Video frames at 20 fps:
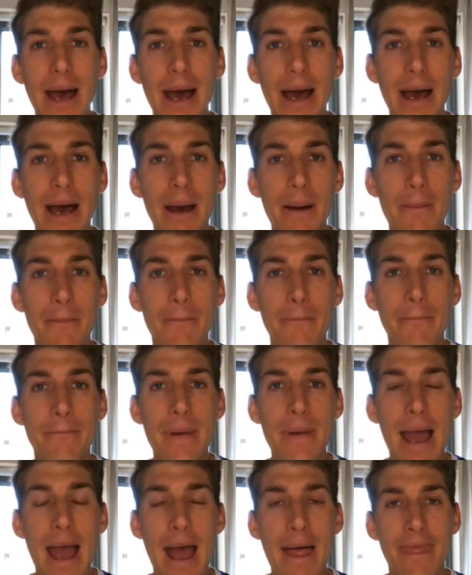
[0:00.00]

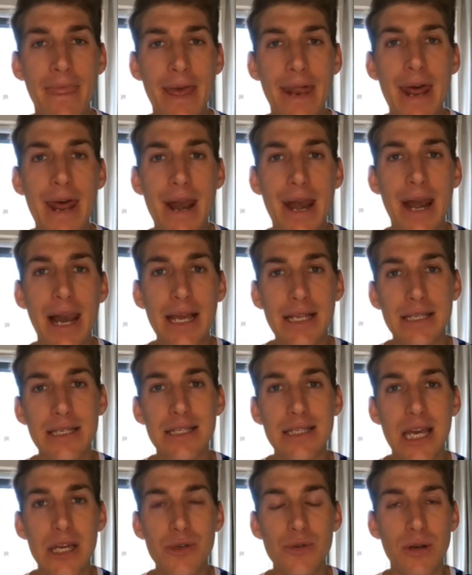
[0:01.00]
and then at a
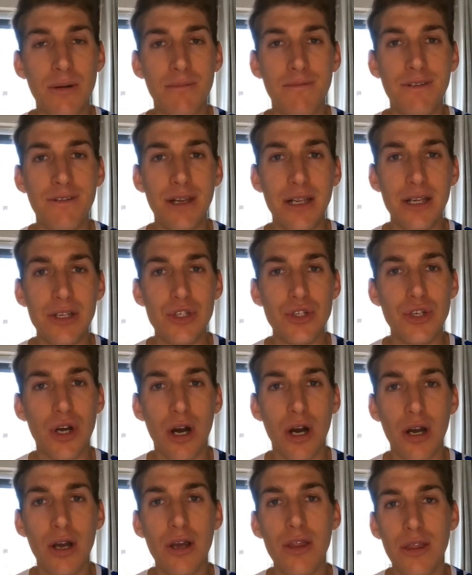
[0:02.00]
later stage when I'm feeling
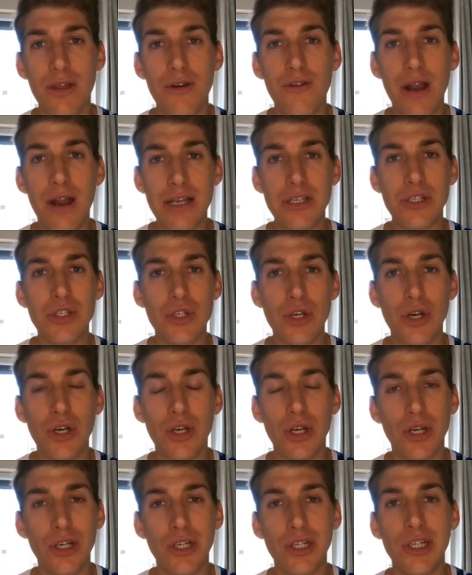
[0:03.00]
strong, then run
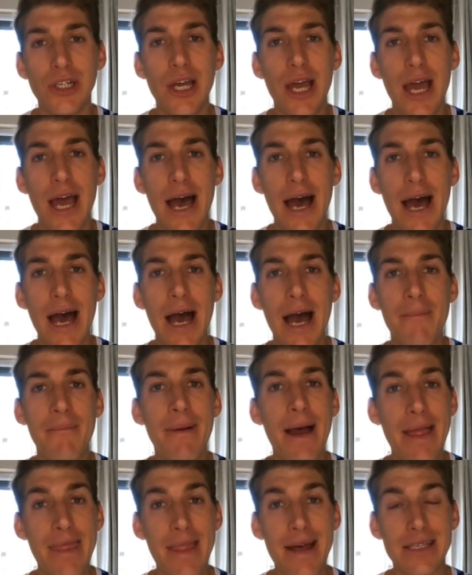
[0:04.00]
solo?
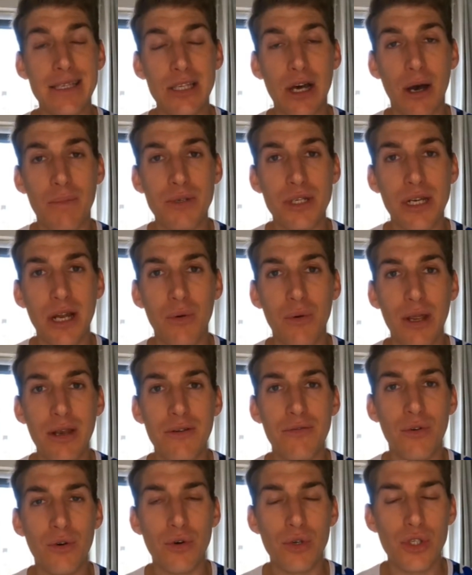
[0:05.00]
And that's the option I
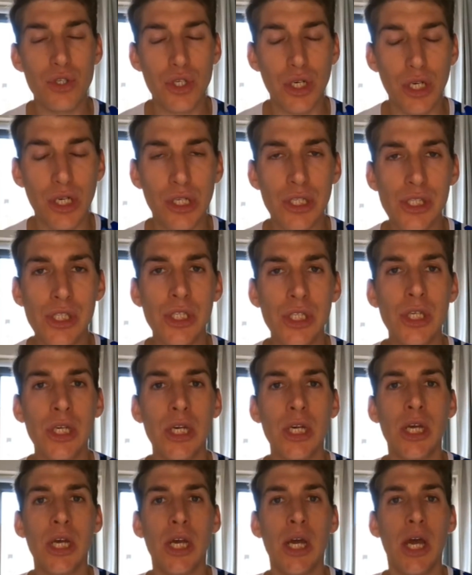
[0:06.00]
went for. So
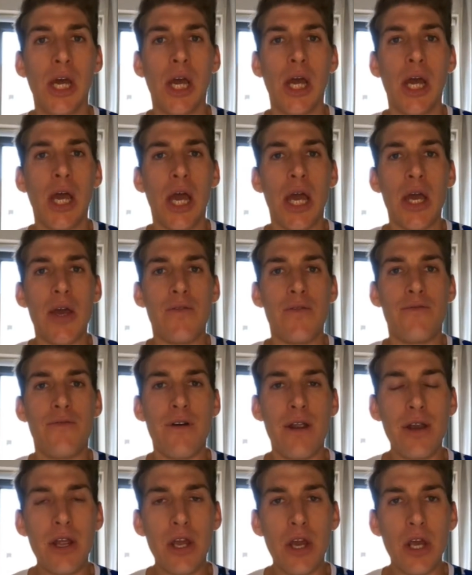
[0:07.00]

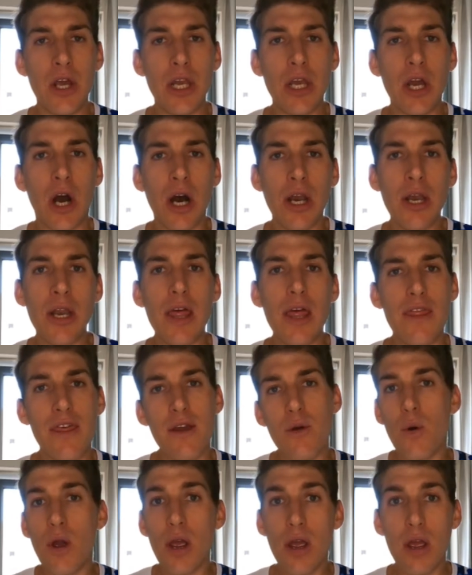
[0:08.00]
very early on,
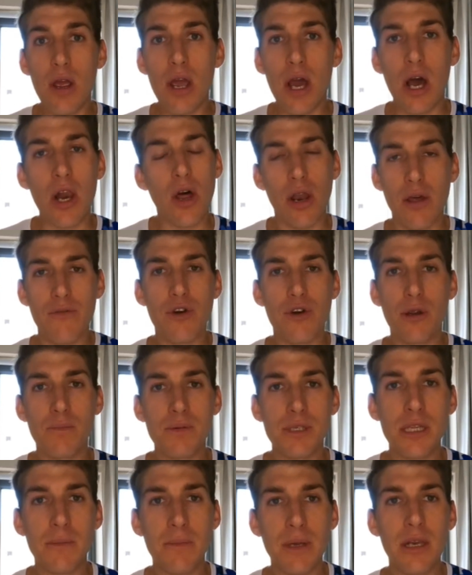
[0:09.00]
there were a lot of
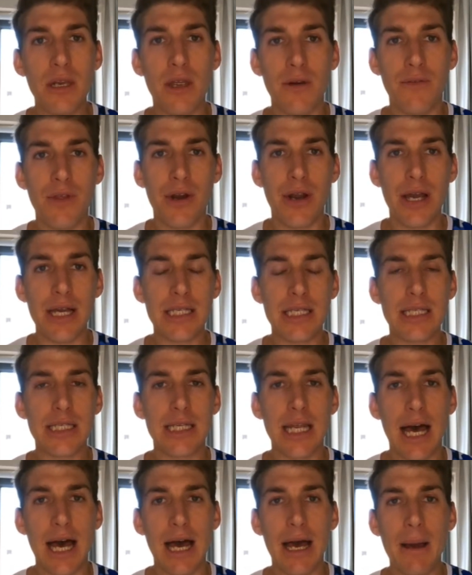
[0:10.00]
groups in the beginning of the
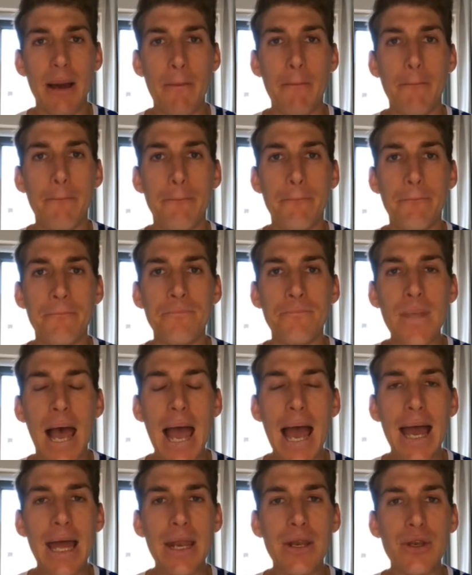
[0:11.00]
race.
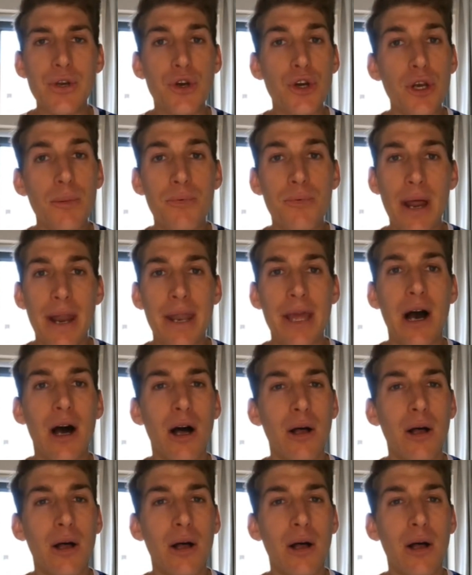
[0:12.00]
And group running